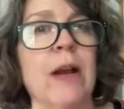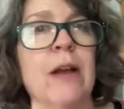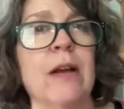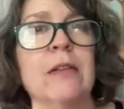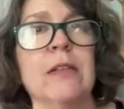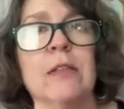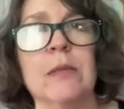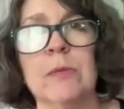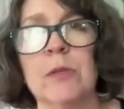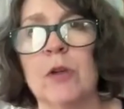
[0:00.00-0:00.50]
and
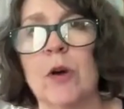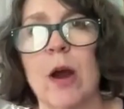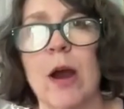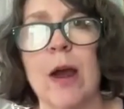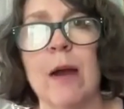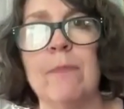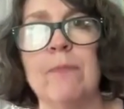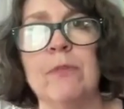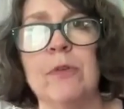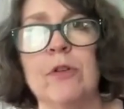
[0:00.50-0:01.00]

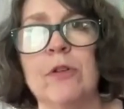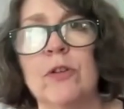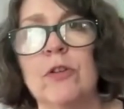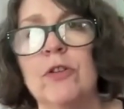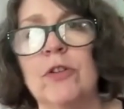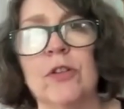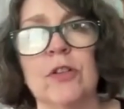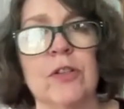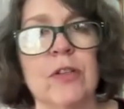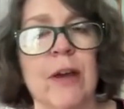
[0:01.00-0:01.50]
unsubscribe
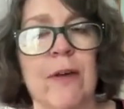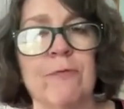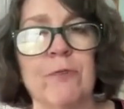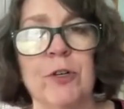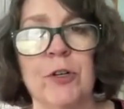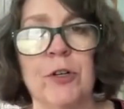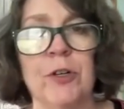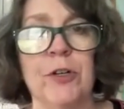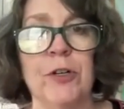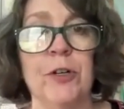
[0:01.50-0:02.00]
just
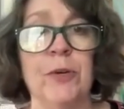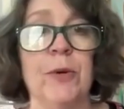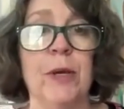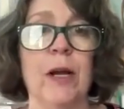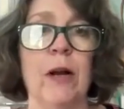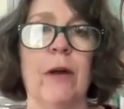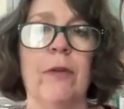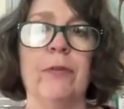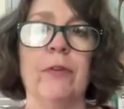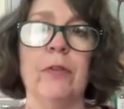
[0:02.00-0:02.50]
after you
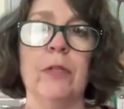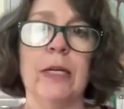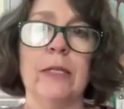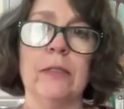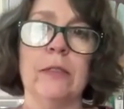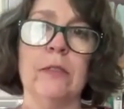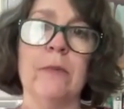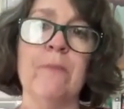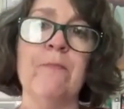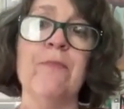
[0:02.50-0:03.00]
get on the
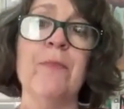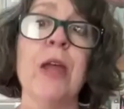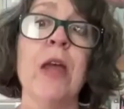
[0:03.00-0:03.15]
list.